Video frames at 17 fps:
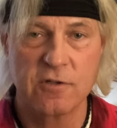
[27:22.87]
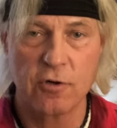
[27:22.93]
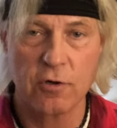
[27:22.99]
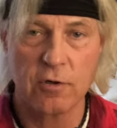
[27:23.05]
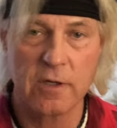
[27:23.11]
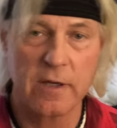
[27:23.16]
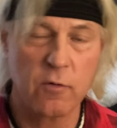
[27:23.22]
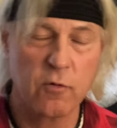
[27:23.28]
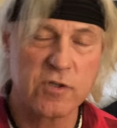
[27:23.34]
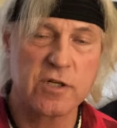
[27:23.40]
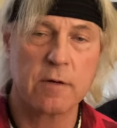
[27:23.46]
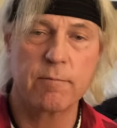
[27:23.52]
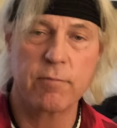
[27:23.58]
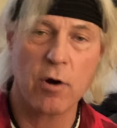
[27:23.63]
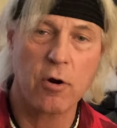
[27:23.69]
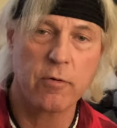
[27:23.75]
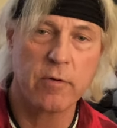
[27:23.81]

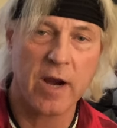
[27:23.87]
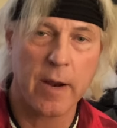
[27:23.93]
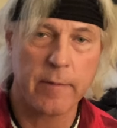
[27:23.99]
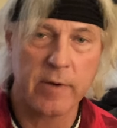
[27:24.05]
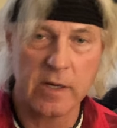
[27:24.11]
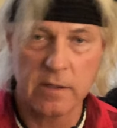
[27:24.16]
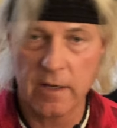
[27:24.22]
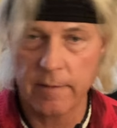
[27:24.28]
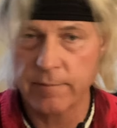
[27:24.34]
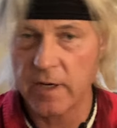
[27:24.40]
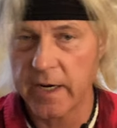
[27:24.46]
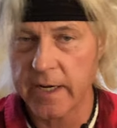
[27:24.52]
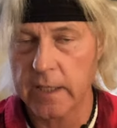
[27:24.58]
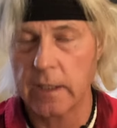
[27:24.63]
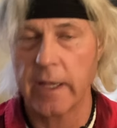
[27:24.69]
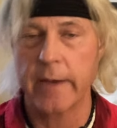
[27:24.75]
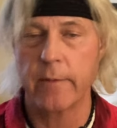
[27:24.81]
neurolinguistic programming,
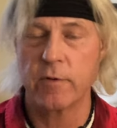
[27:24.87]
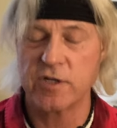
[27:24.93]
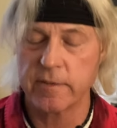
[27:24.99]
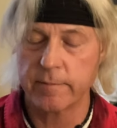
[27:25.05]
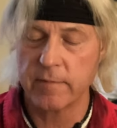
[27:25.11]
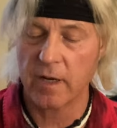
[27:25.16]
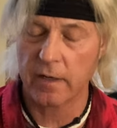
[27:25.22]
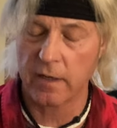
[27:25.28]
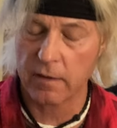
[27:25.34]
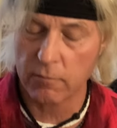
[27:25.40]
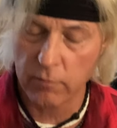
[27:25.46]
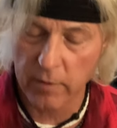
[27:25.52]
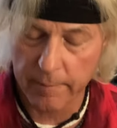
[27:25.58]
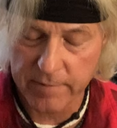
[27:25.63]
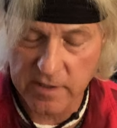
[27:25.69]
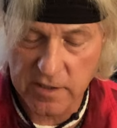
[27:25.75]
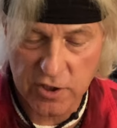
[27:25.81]
hypnotic language, hypnotic
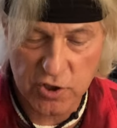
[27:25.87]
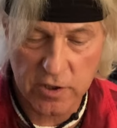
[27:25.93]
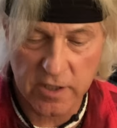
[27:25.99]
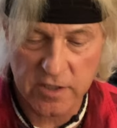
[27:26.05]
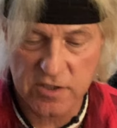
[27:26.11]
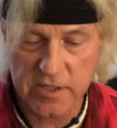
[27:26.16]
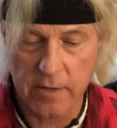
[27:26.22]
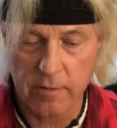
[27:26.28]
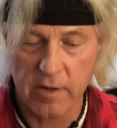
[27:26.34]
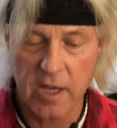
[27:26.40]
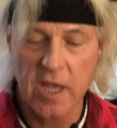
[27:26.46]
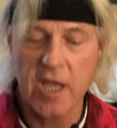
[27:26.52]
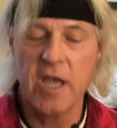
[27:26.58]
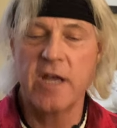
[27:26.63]
repetition, etc.,